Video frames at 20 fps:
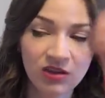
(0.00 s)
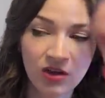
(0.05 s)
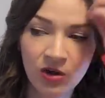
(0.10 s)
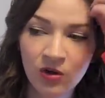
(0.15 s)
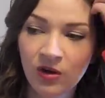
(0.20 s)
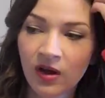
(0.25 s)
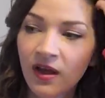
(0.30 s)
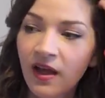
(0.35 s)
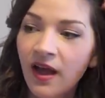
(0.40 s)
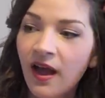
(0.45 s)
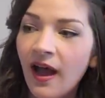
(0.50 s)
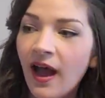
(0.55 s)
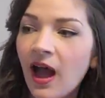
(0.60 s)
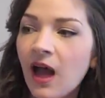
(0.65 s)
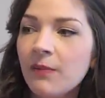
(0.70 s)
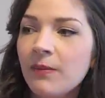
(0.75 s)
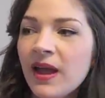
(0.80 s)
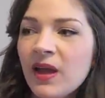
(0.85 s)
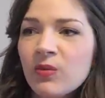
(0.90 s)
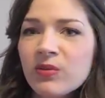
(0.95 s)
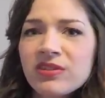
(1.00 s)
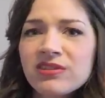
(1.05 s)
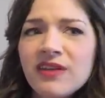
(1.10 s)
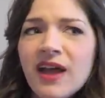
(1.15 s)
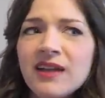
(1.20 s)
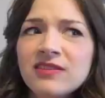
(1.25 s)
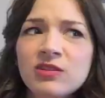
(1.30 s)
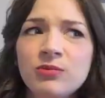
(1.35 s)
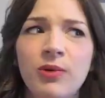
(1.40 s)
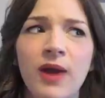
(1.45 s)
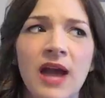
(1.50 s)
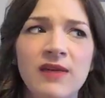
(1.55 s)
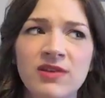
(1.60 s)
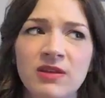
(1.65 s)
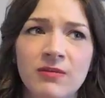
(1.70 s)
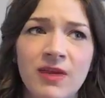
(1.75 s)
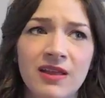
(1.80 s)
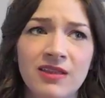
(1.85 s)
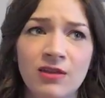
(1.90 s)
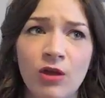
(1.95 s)
So I was not
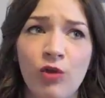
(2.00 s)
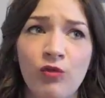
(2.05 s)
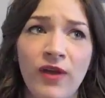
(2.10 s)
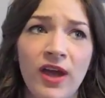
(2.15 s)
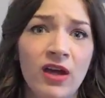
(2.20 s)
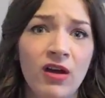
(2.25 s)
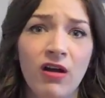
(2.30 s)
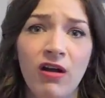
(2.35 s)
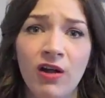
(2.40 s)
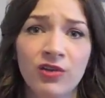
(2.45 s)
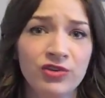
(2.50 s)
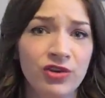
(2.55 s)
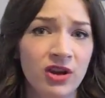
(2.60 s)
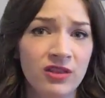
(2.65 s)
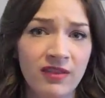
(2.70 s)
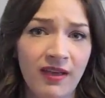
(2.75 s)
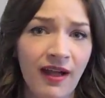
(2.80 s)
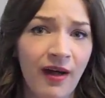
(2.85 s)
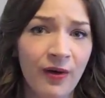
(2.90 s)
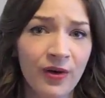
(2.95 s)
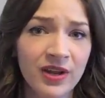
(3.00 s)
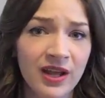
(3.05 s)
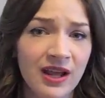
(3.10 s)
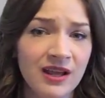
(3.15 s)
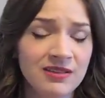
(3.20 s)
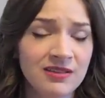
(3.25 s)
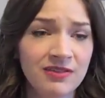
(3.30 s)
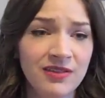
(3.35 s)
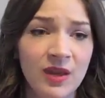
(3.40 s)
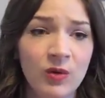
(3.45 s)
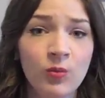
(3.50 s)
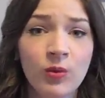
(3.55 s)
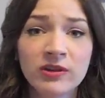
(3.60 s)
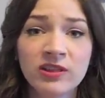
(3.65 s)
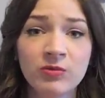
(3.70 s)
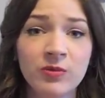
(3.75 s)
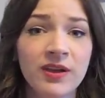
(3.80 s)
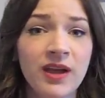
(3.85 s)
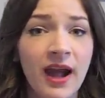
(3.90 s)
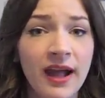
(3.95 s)
depriving myself at all during the holidays, and then
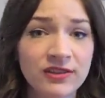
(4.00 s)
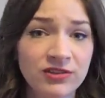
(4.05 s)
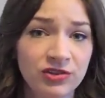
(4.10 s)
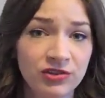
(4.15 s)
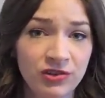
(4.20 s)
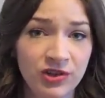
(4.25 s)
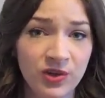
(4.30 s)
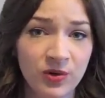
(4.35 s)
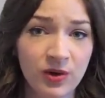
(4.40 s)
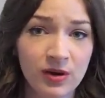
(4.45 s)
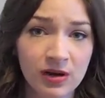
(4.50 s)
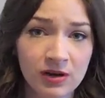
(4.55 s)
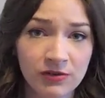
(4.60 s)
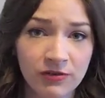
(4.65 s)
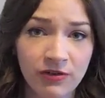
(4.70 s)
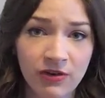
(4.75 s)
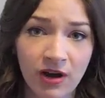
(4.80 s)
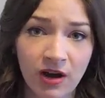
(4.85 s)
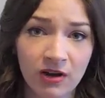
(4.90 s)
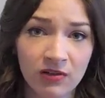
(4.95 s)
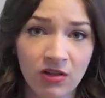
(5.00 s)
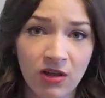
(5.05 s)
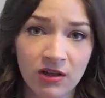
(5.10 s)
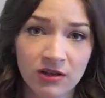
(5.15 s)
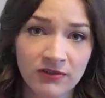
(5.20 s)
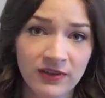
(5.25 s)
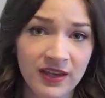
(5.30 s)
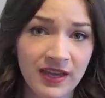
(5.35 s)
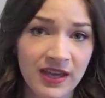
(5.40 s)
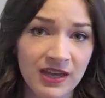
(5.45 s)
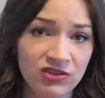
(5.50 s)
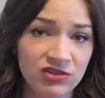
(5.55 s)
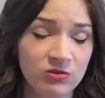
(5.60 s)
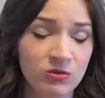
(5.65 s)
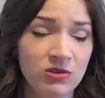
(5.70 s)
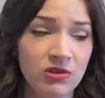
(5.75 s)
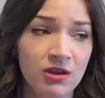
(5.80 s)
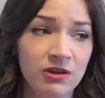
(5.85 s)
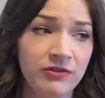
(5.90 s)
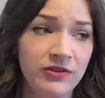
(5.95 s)
once we got to New York for our long
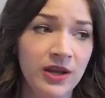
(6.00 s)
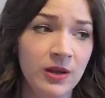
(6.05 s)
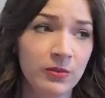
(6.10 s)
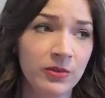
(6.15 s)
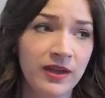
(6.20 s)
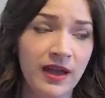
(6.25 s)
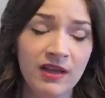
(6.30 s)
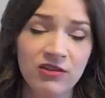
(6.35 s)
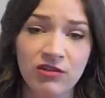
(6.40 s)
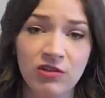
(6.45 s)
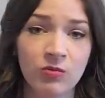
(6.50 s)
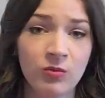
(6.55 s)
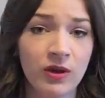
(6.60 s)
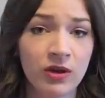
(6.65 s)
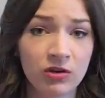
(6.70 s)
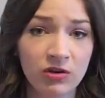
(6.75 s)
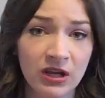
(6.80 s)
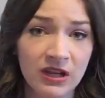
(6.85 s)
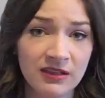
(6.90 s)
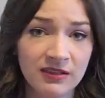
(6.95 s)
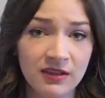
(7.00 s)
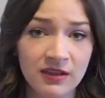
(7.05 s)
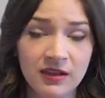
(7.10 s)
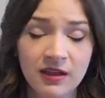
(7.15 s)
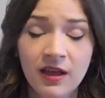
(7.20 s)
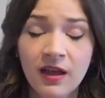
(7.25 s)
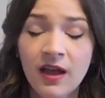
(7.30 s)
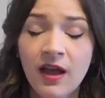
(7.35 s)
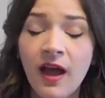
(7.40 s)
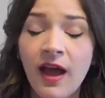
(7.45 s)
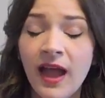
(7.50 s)
vacation with our family, I just went crazy.